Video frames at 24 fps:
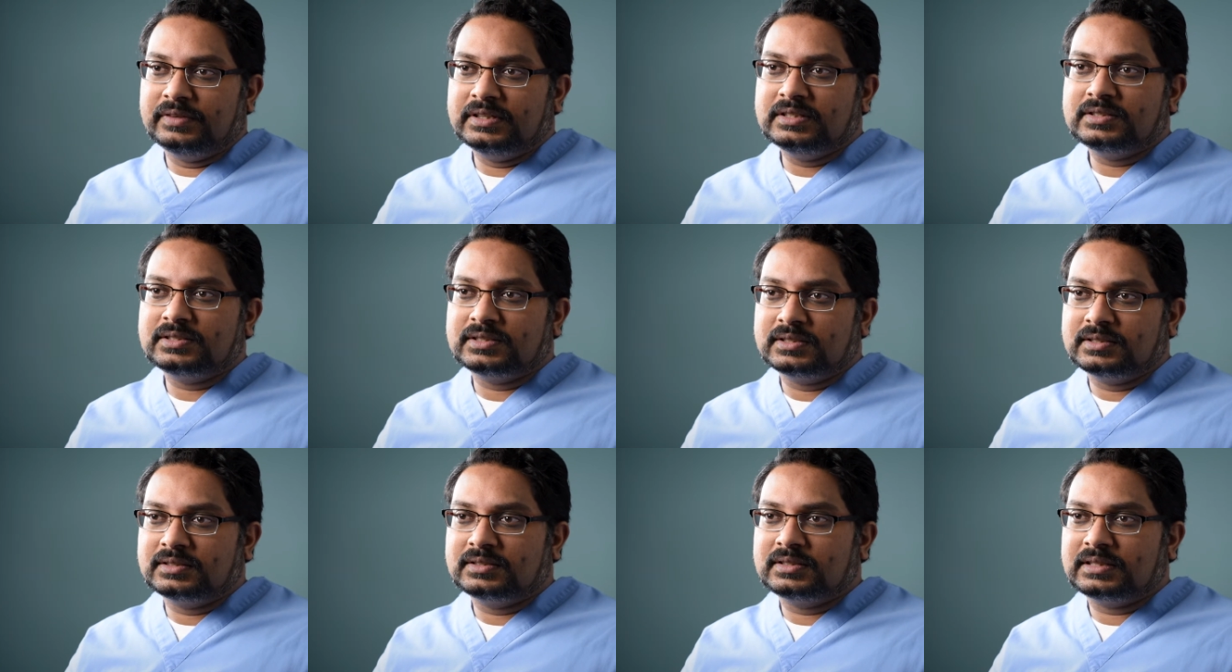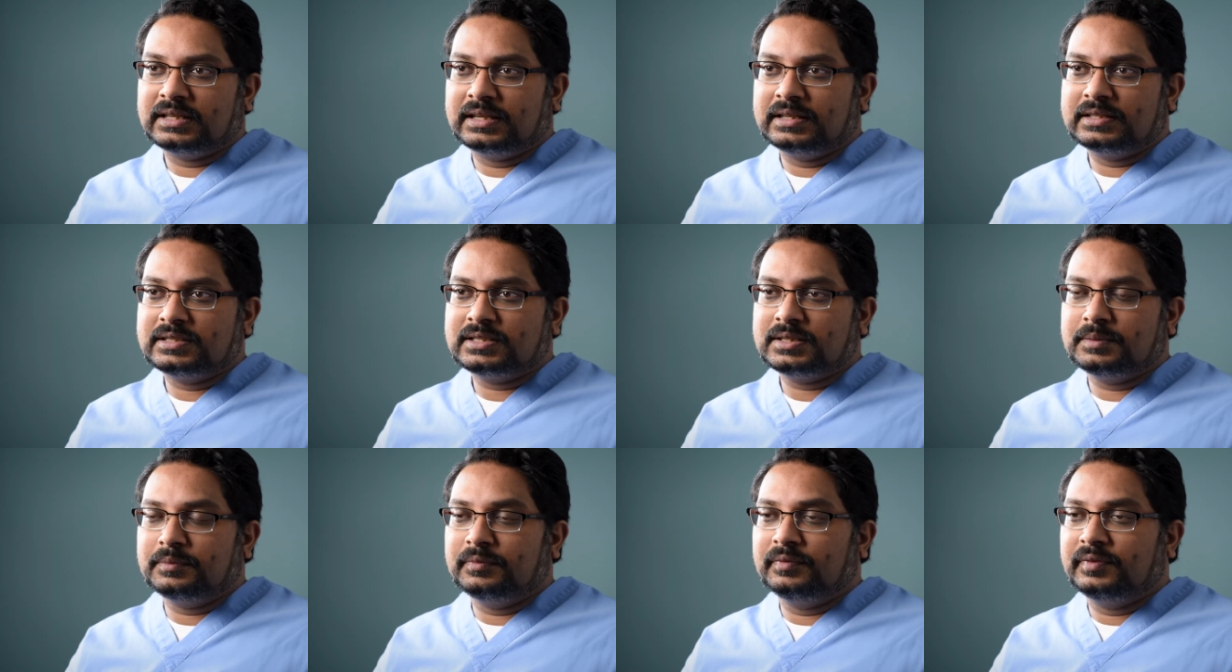Vincent's
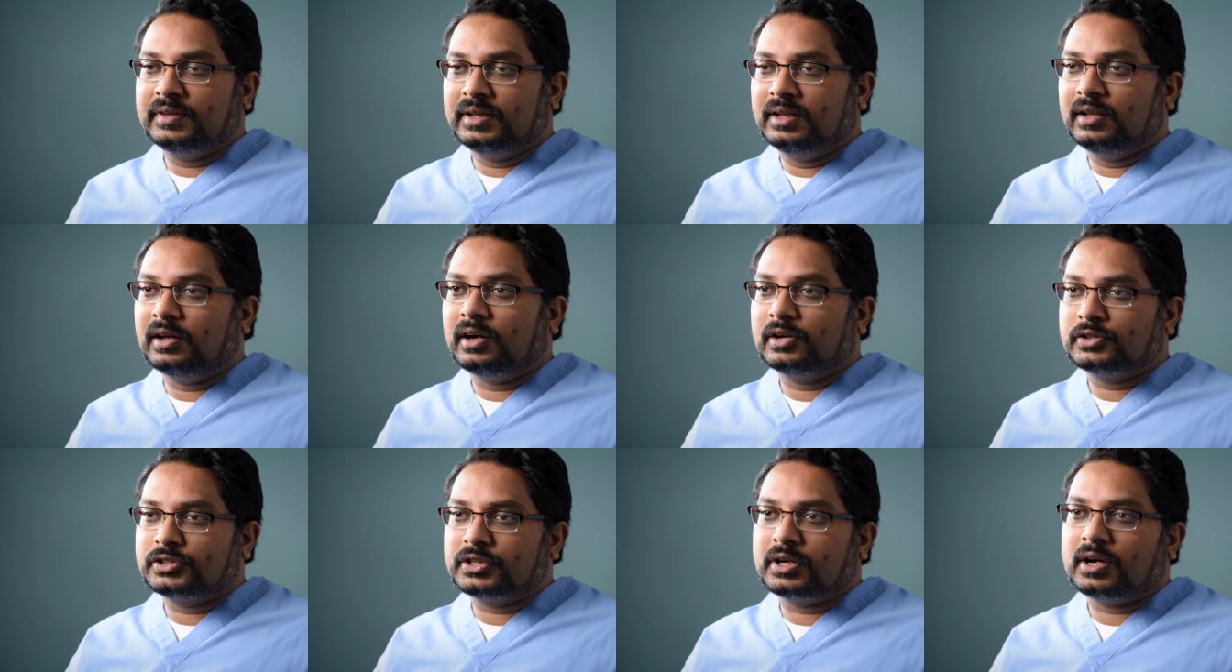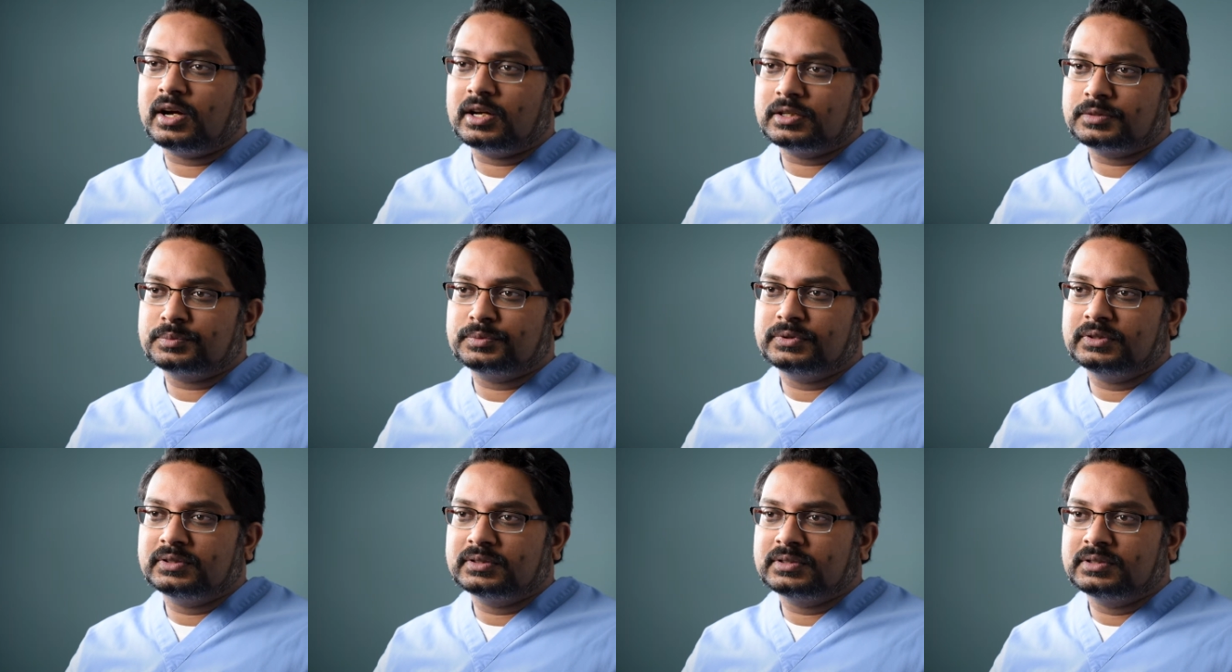and some of the larger
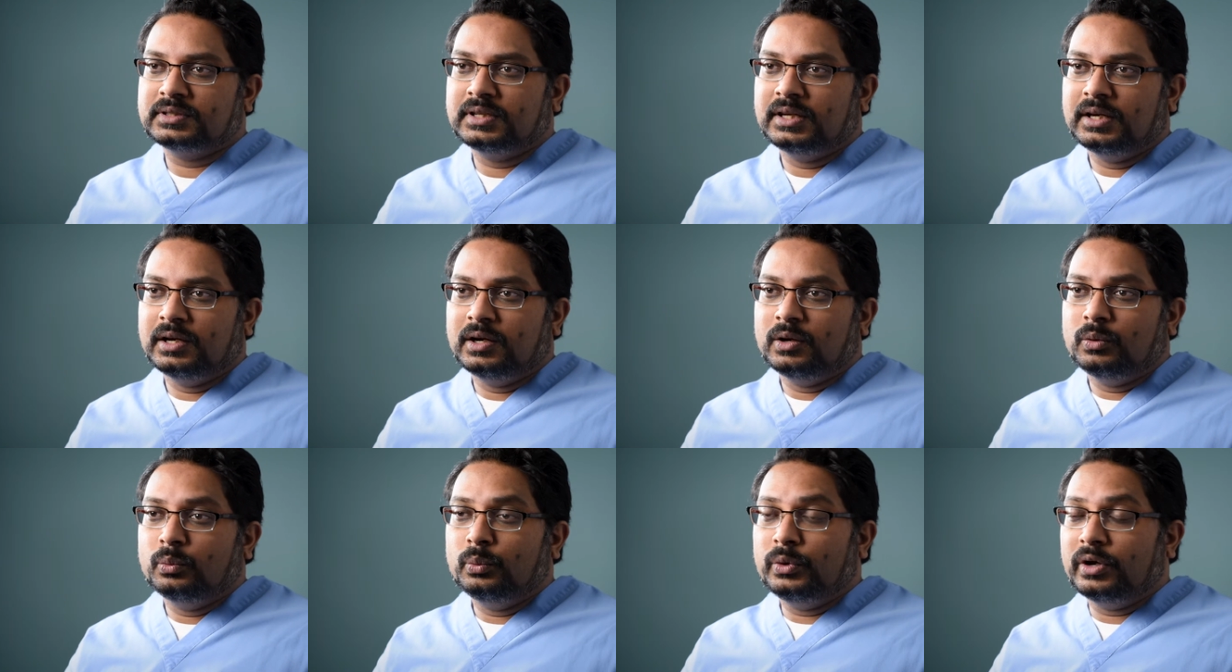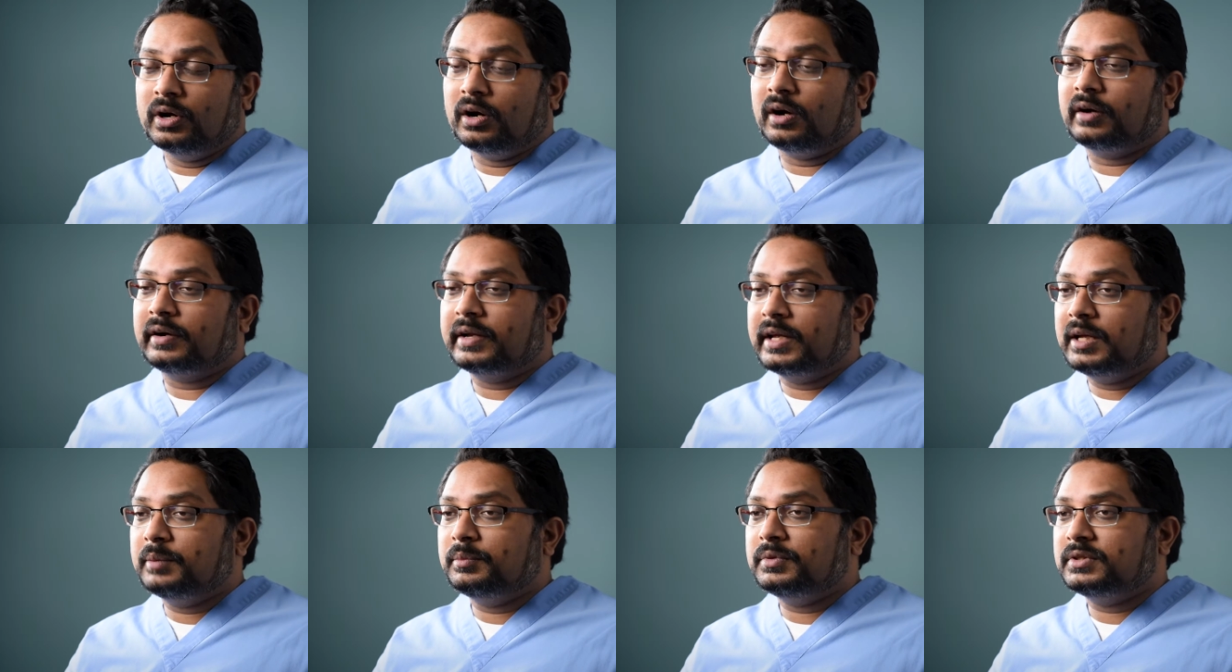hospitals, we
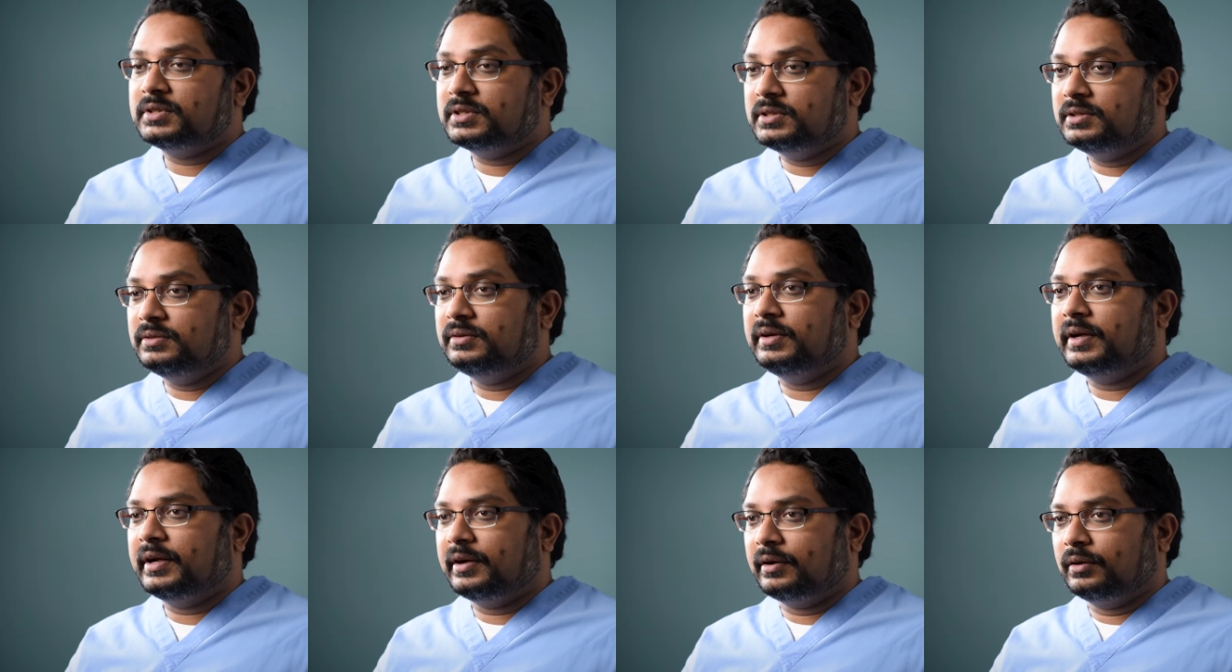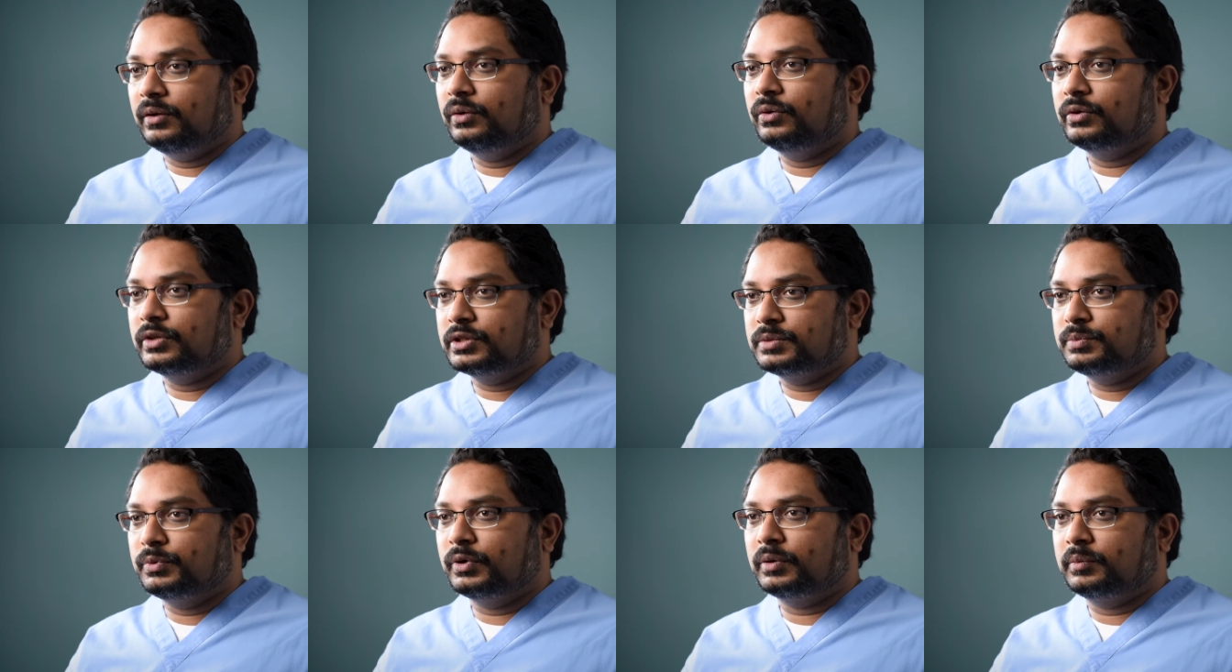are able to do here at
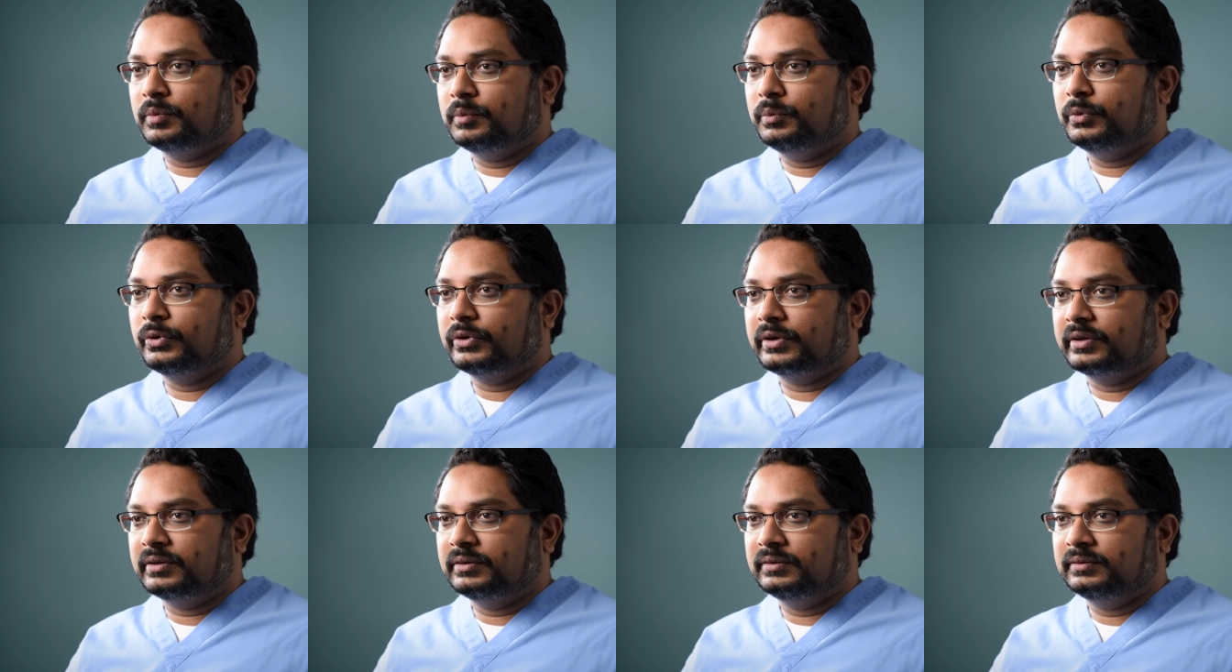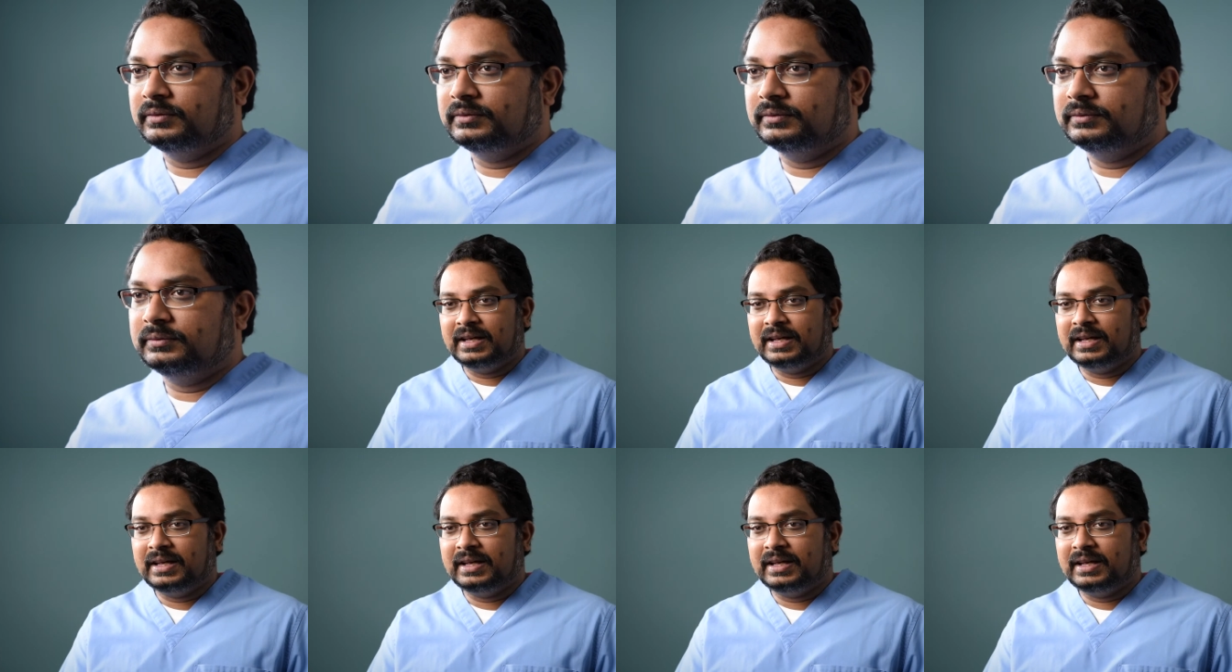Logansport Memorial.